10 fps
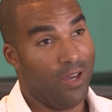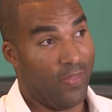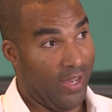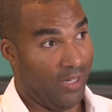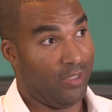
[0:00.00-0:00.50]

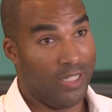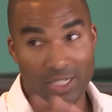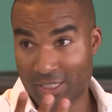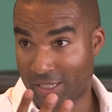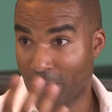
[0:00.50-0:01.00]
that
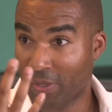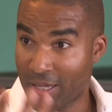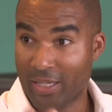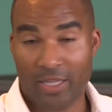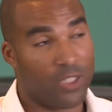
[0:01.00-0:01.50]
needs something
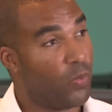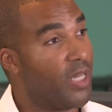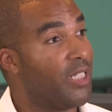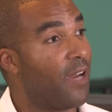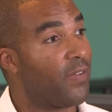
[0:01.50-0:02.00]
like this, we
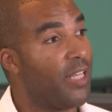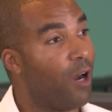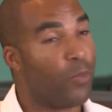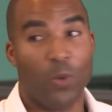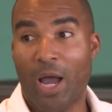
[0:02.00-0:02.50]
can definitely
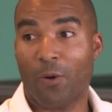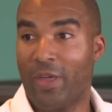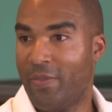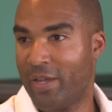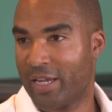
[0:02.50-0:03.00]
help you out with
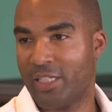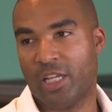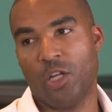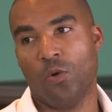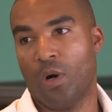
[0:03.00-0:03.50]
that and then
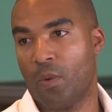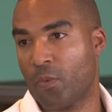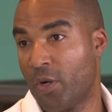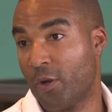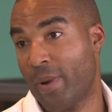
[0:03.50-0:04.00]
continue on
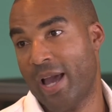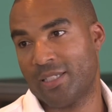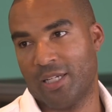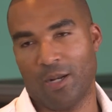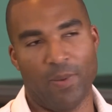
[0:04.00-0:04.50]
with what you're
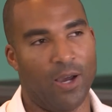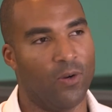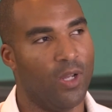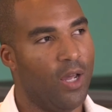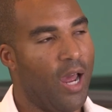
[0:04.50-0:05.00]
passionate
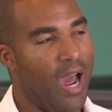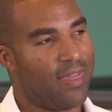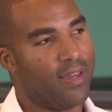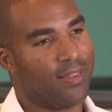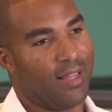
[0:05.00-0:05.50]
about. I
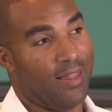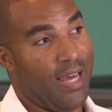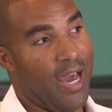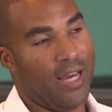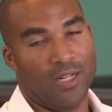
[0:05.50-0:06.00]
think that
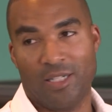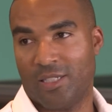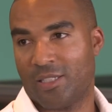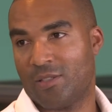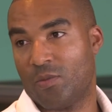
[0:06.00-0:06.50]
that
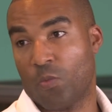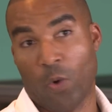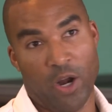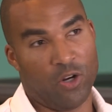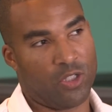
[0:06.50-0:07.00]
is
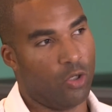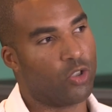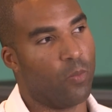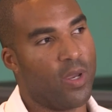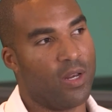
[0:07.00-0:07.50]
where
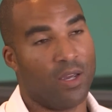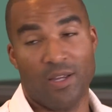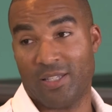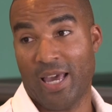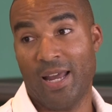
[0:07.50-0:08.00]
social media
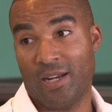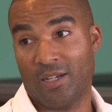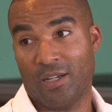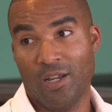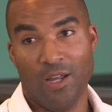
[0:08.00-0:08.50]
is
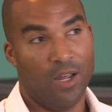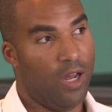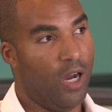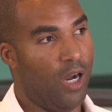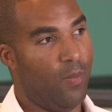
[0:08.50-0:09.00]
heading.
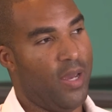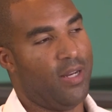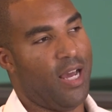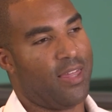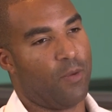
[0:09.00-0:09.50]
Right. Um,
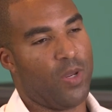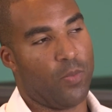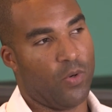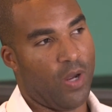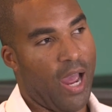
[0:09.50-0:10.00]
and I think
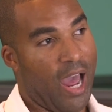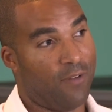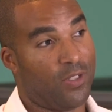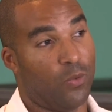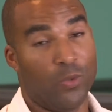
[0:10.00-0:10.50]
people
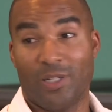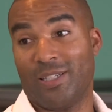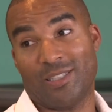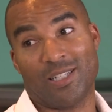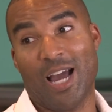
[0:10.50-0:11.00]
have to
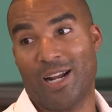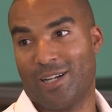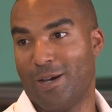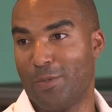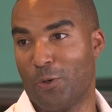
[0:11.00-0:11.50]
really just kind
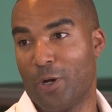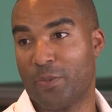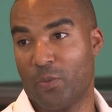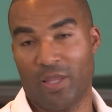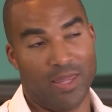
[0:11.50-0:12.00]
of come to
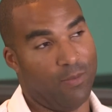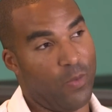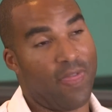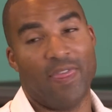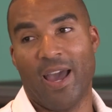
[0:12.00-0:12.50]
grips with,
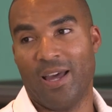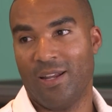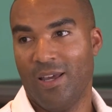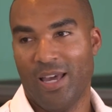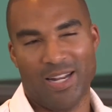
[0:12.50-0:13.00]
with
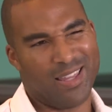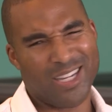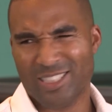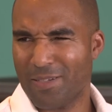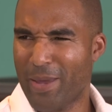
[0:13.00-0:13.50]
that. And I
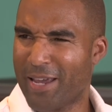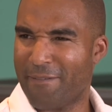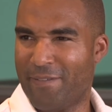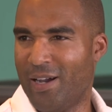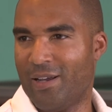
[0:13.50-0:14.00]
think it should make it
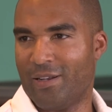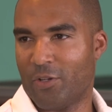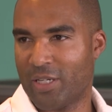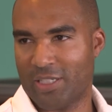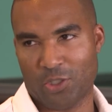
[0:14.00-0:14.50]
fun.
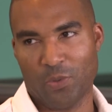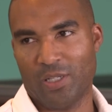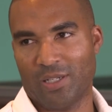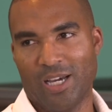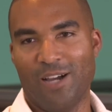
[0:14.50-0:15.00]
You get to do what
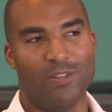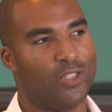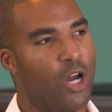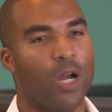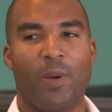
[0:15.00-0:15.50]
you love and
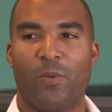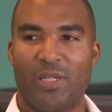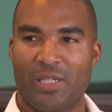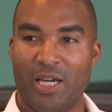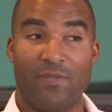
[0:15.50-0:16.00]
talk about
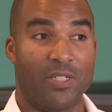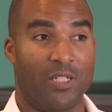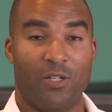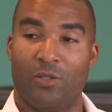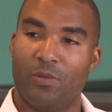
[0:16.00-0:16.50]
what you love and
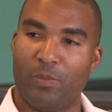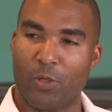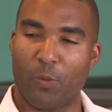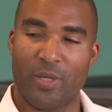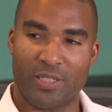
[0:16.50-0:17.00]
still
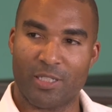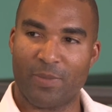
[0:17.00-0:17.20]
build a business